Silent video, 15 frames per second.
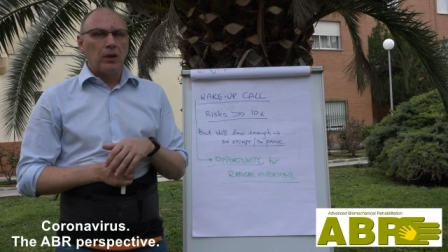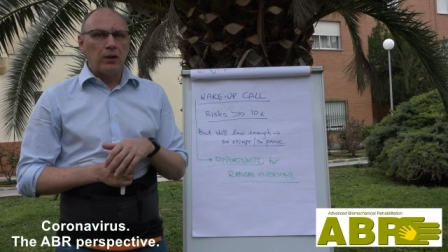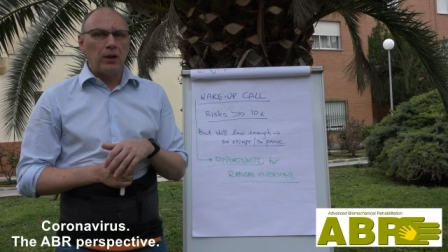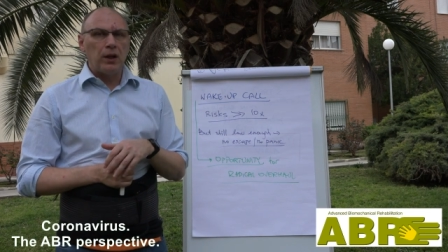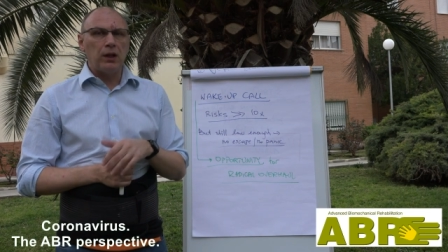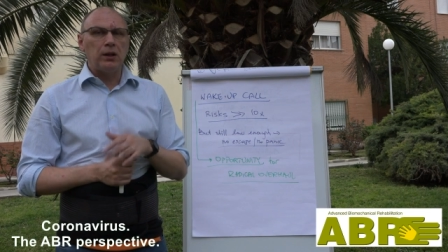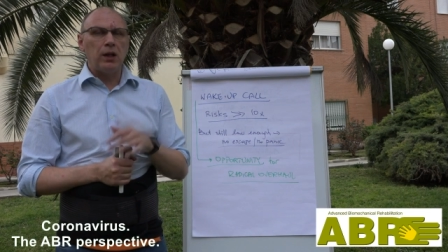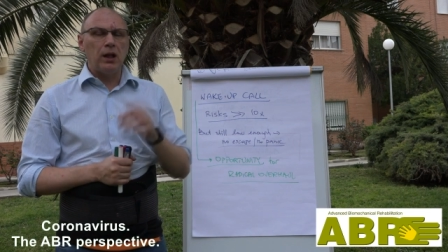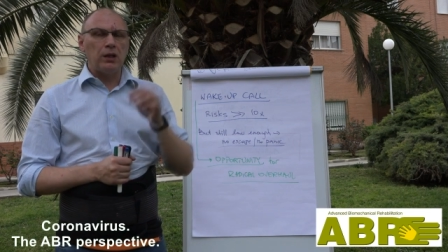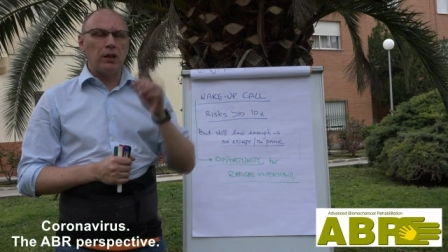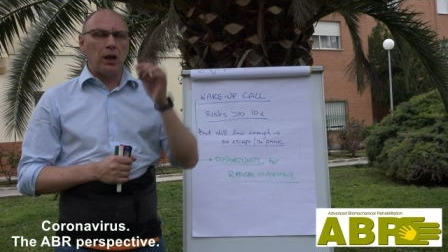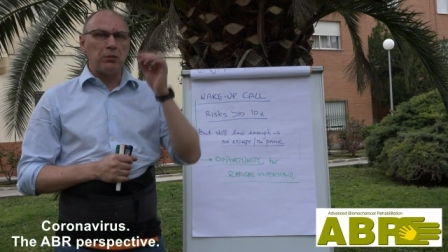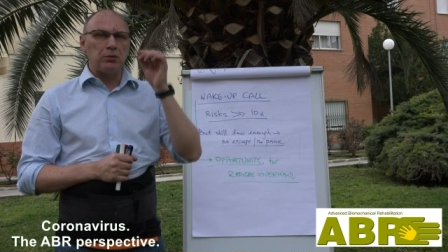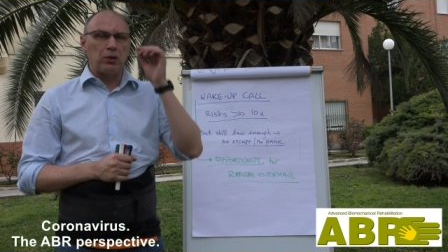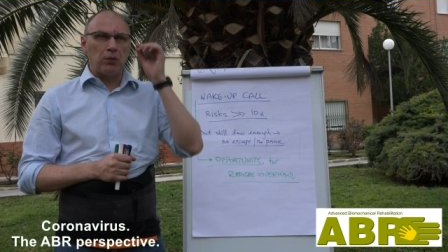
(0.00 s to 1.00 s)
they're ten
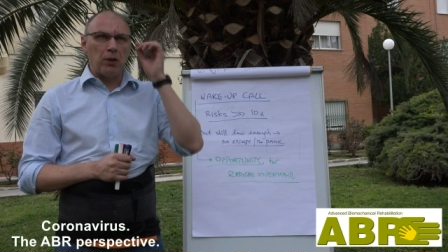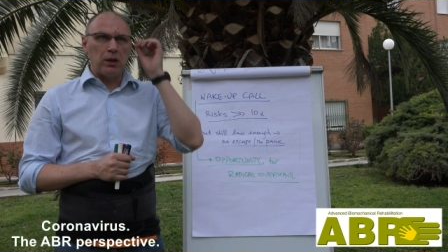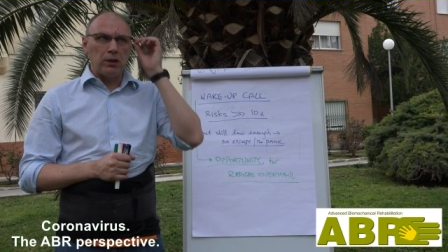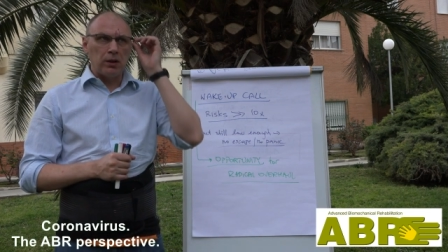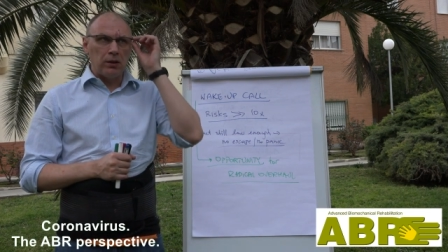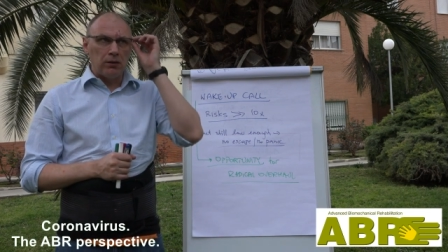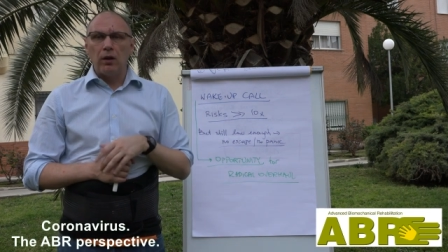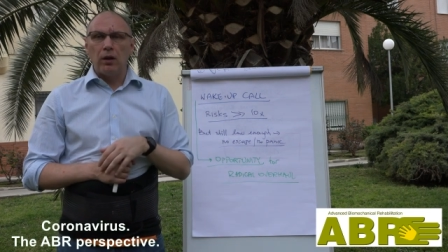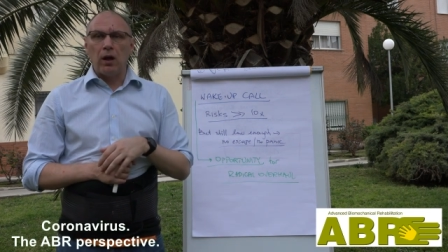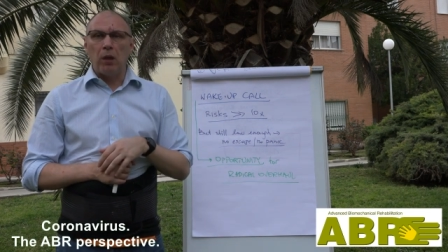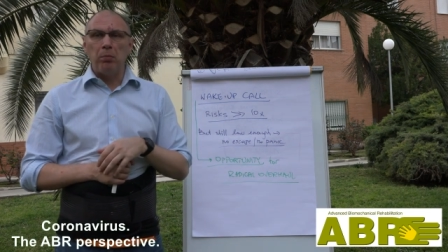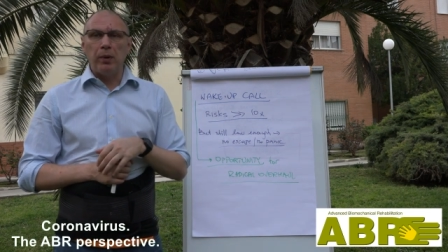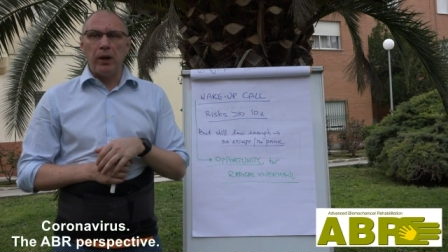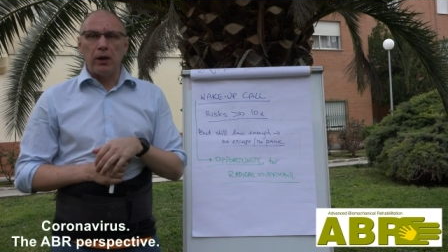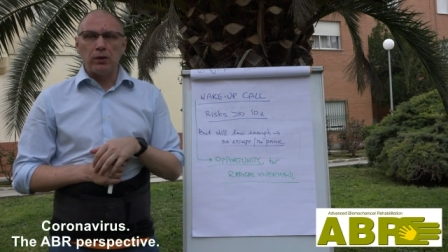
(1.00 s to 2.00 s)
times greater
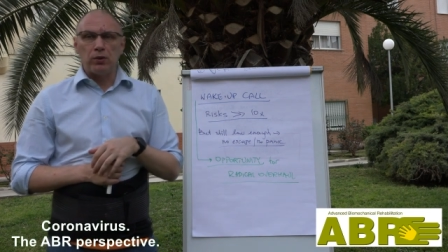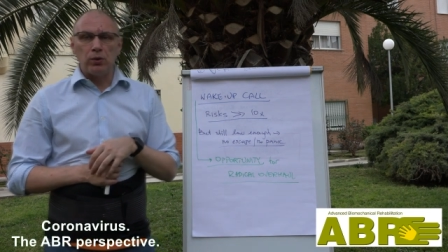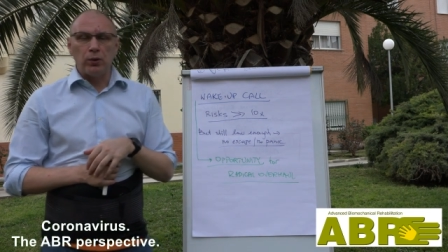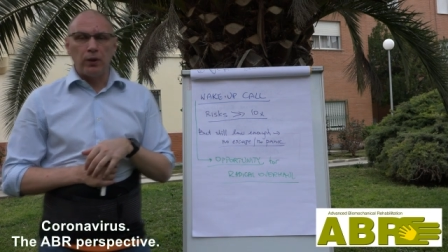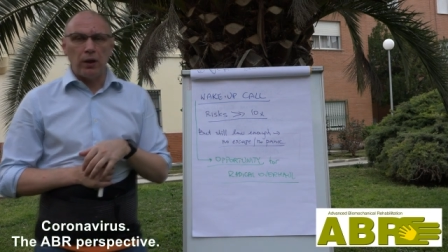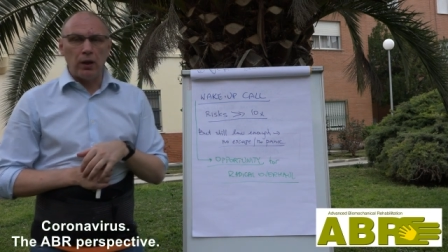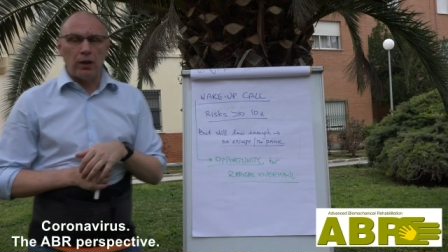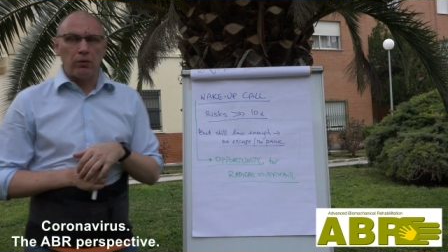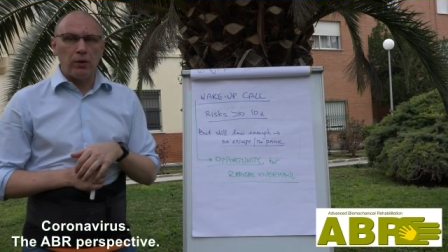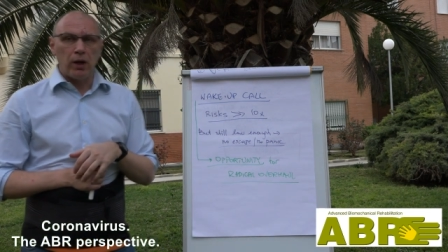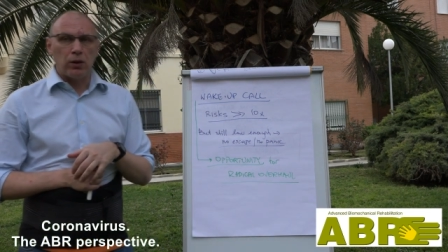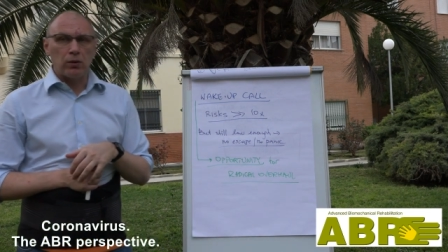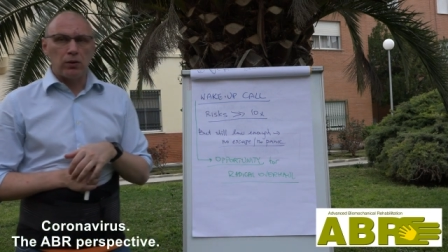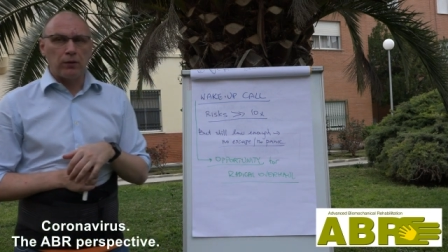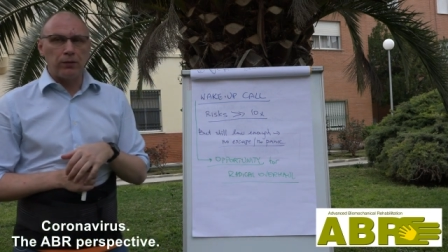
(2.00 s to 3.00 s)
compared to the
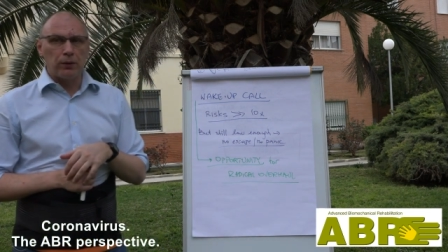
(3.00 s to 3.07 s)
regular